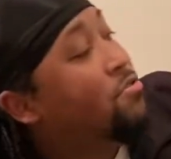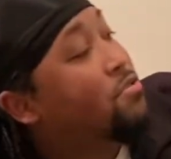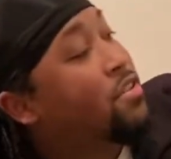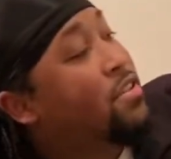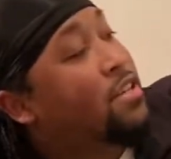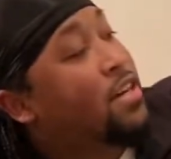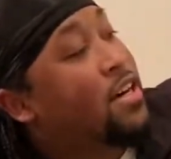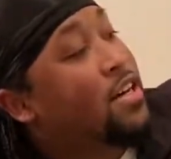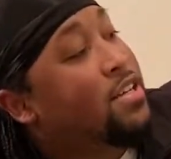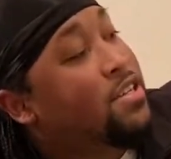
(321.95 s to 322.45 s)

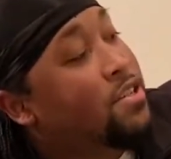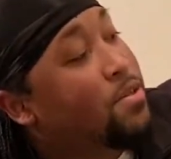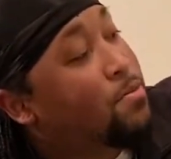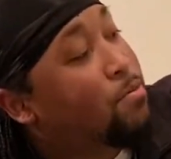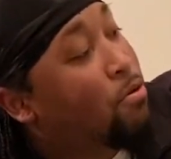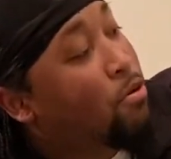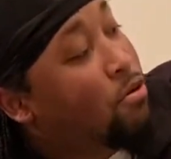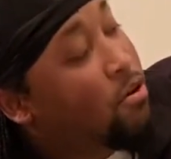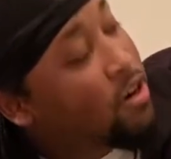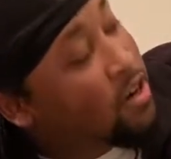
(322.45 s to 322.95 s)
does
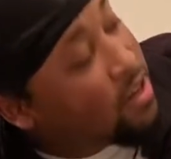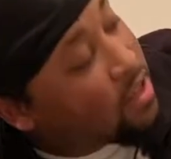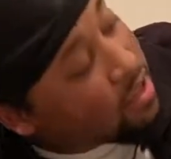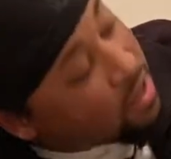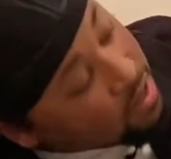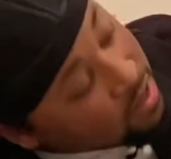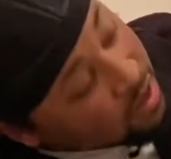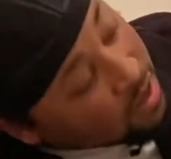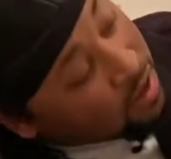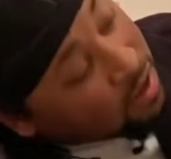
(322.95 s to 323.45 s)
support
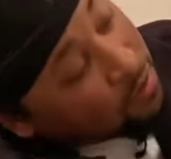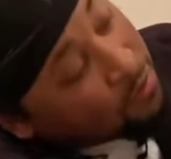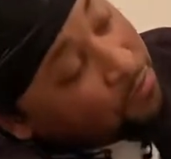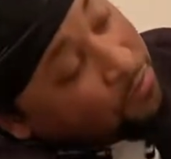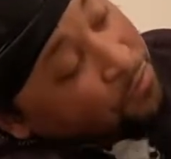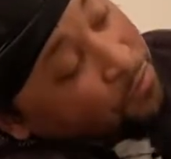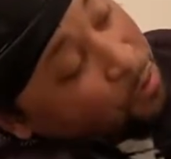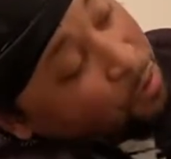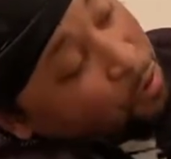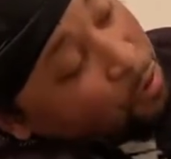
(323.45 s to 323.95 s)

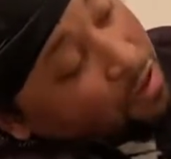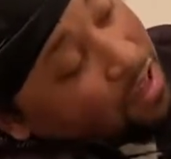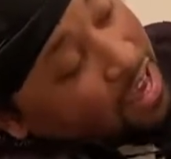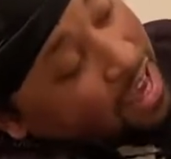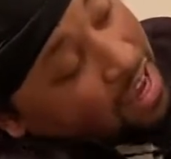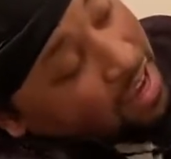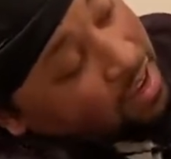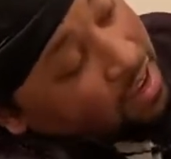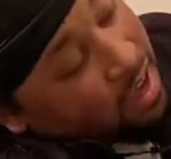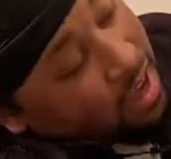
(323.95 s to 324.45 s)
full
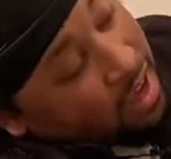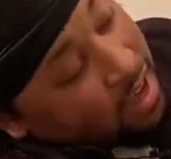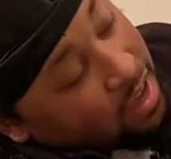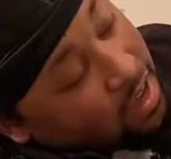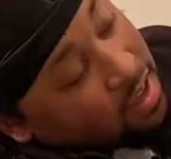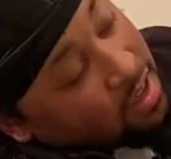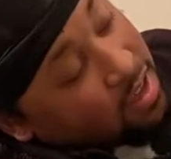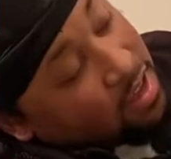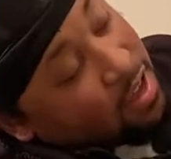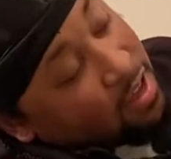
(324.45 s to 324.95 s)
8K,
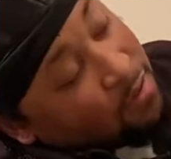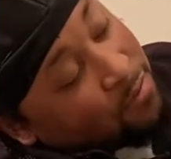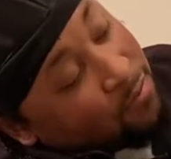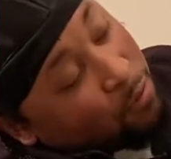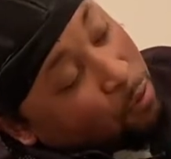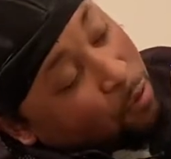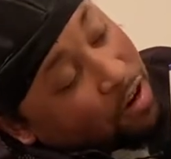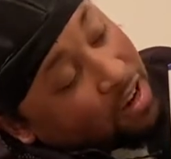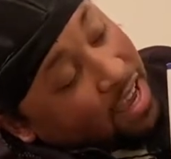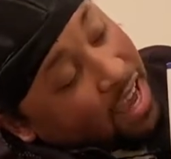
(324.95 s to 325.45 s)

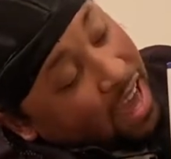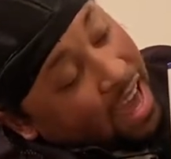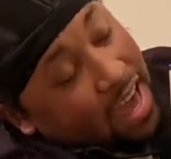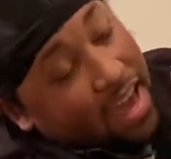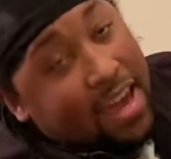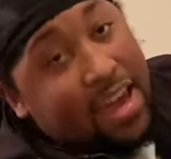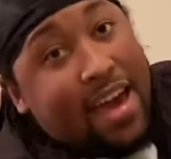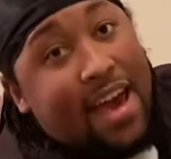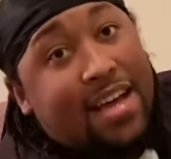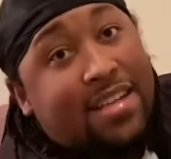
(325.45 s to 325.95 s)

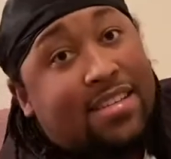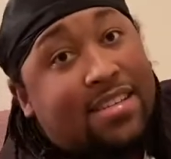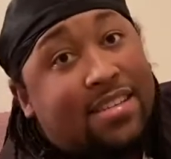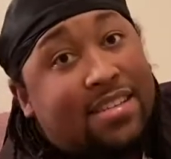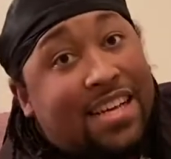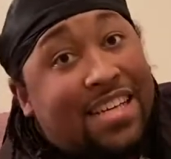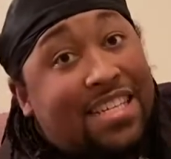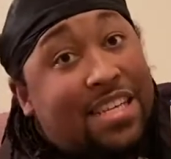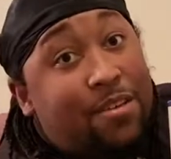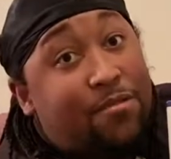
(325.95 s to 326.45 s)
4K at
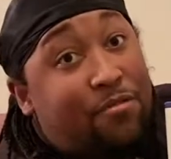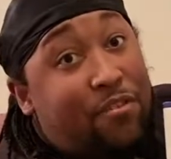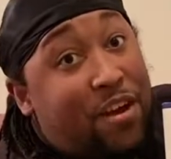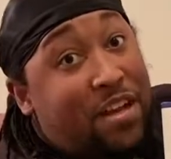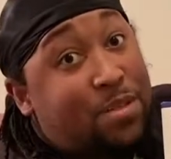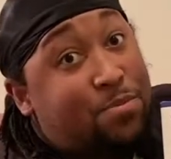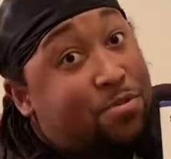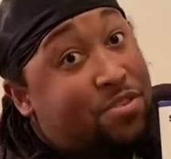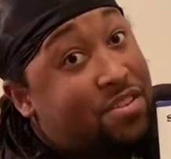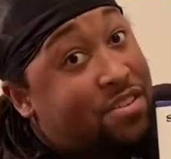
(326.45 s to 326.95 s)
60 frames
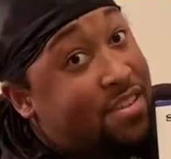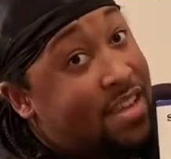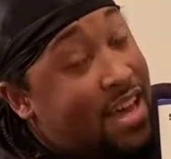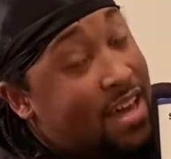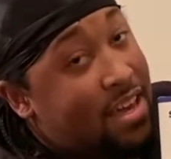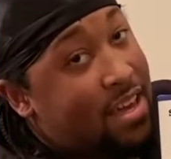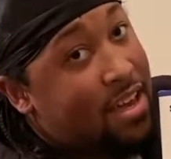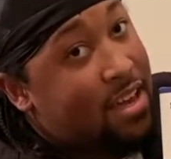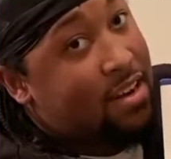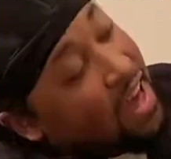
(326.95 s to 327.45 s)
per
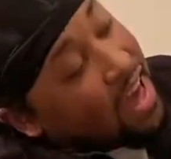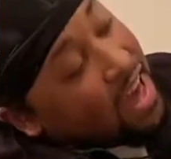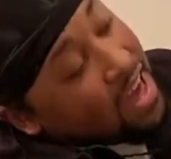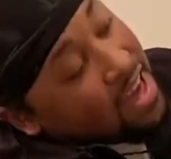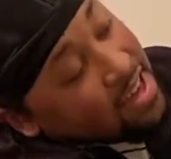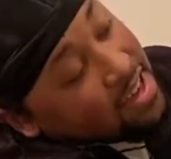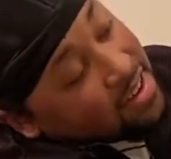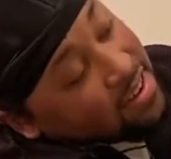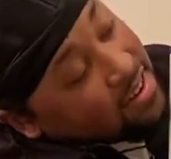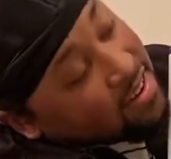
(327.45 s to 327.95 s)
second,
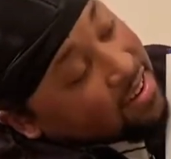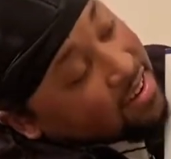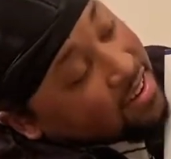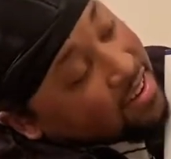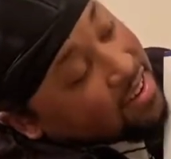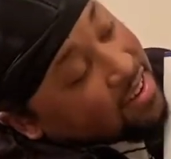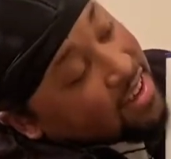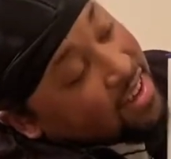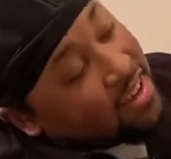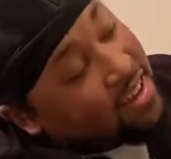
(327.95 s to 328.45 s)
and
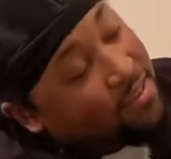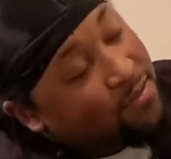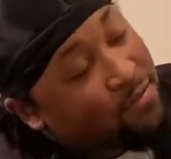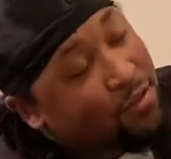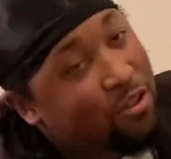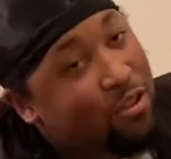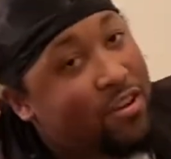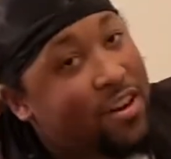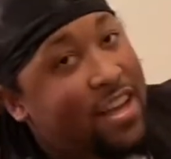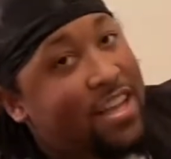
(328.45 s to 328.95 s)

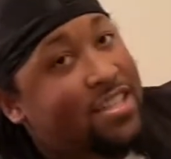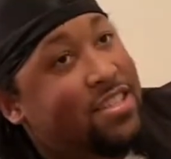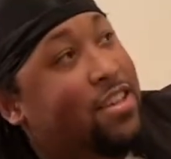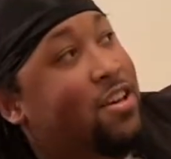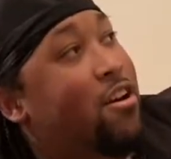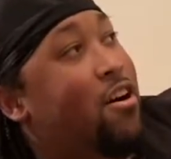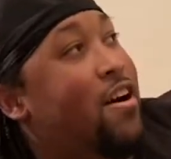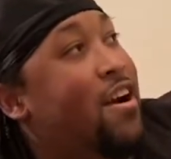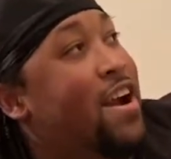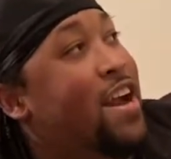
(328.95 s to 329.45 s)
full-on
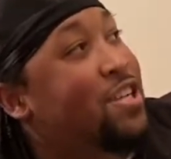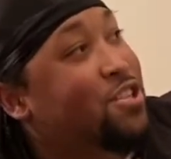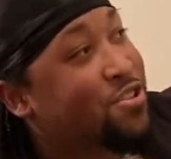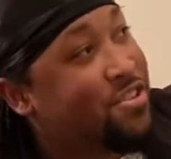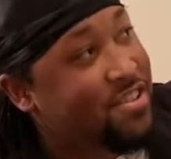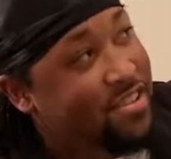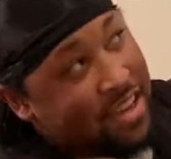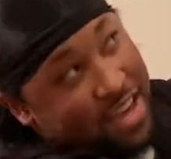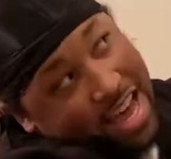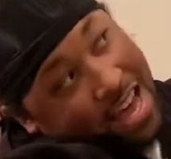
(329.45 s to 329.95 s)
HDR. And as you can
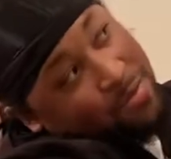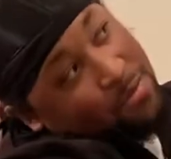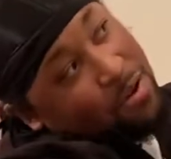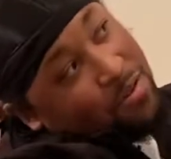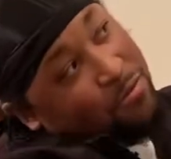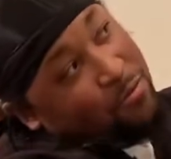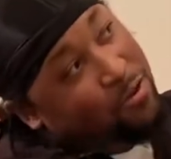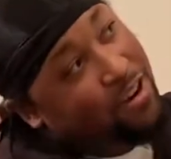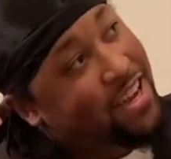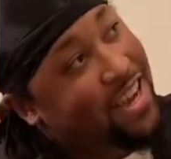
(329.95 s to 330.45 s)
see, I have my
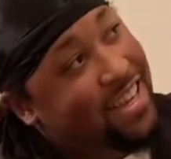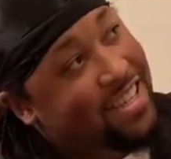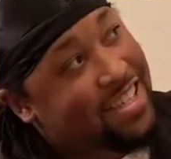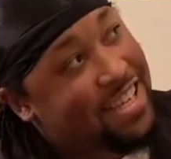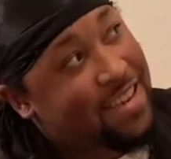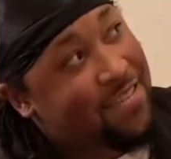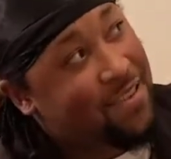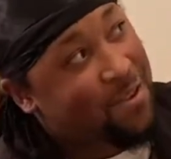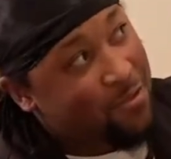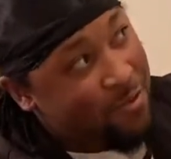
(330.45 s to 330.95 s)
4K
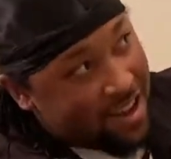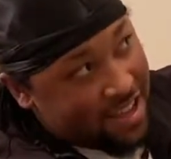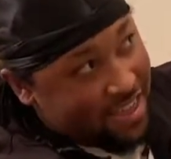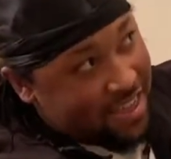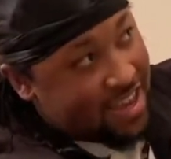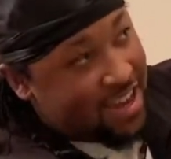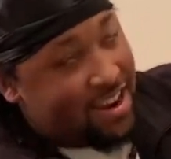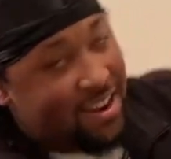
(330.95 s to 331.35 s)
TV right there. If